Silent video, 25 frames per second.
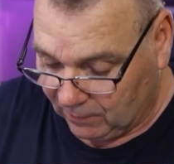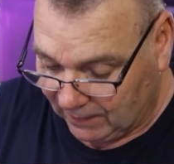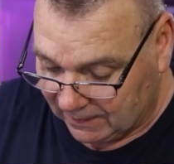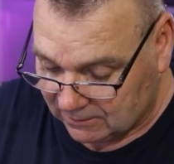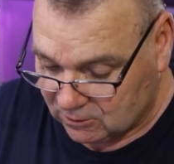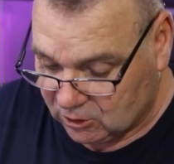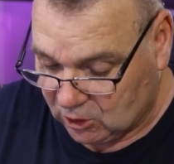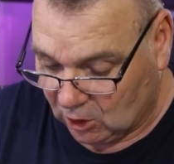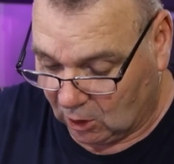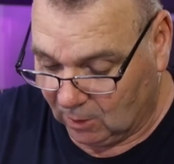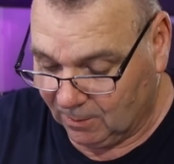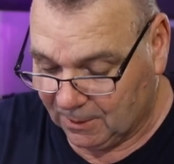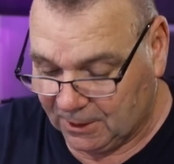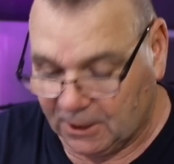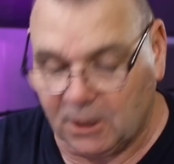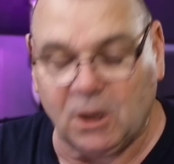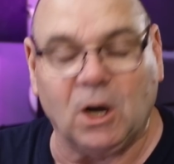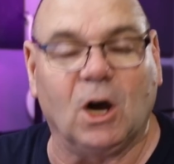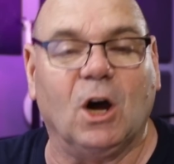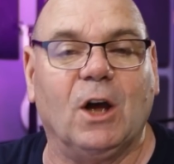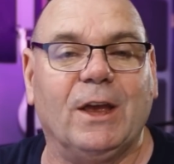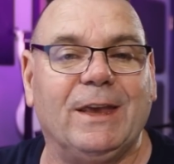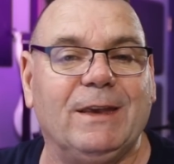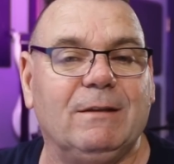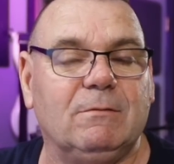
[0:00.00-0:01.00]
Now, Tom and
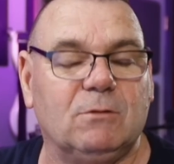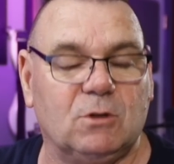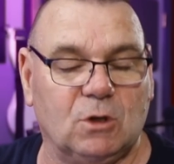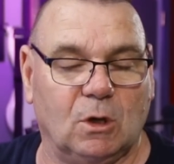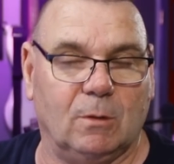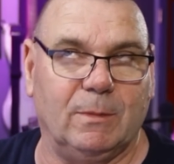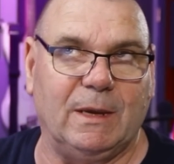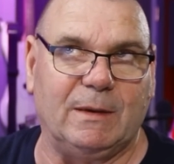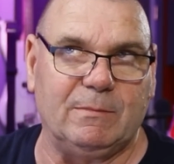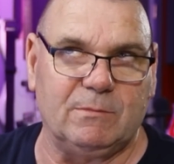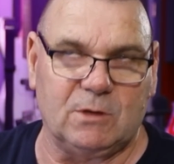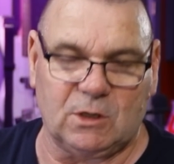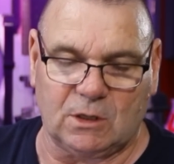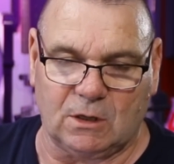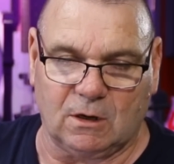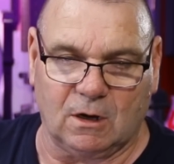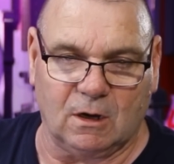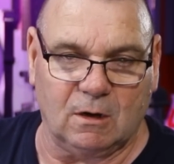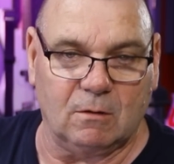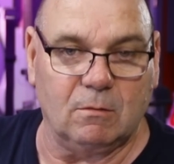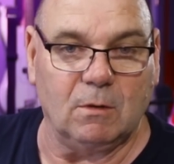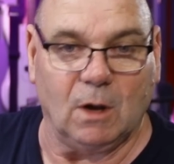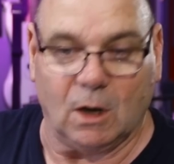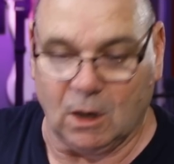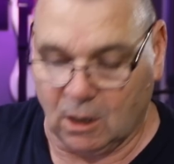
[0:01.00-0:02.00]
I, Tom
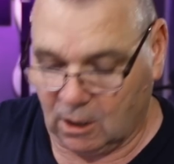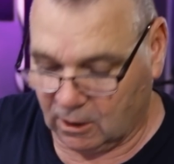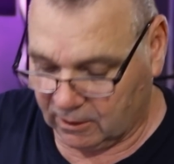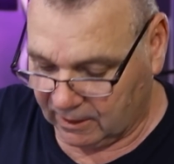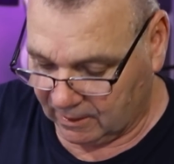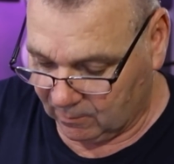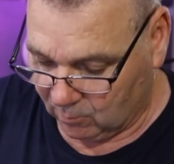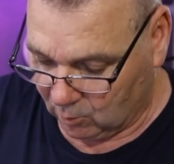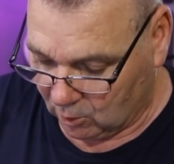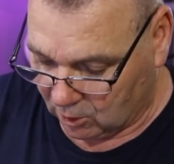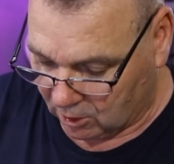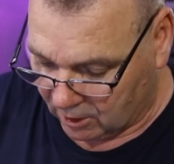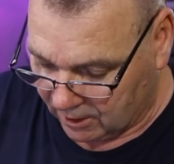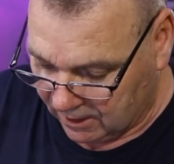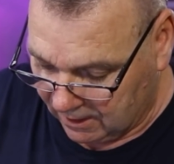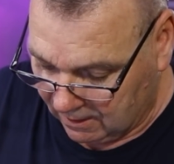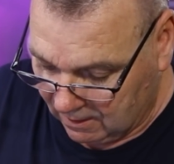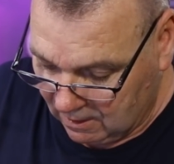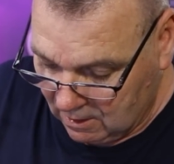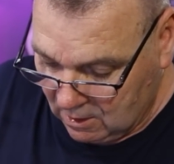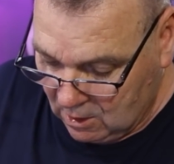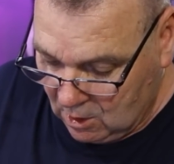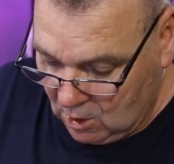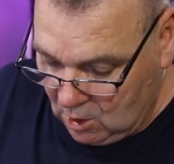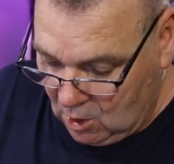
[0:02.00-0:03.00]
M0RMY,
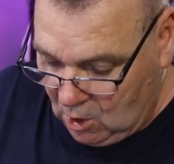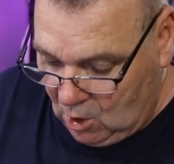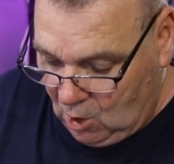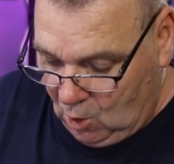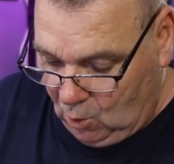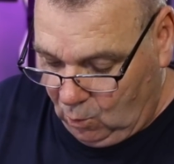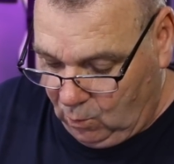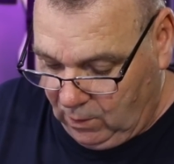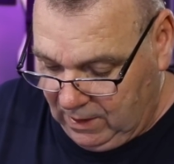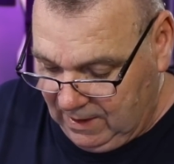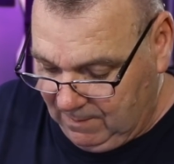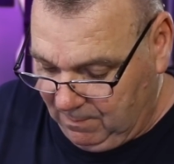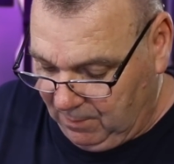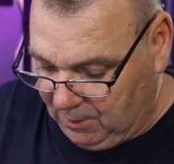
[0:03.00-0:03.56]
we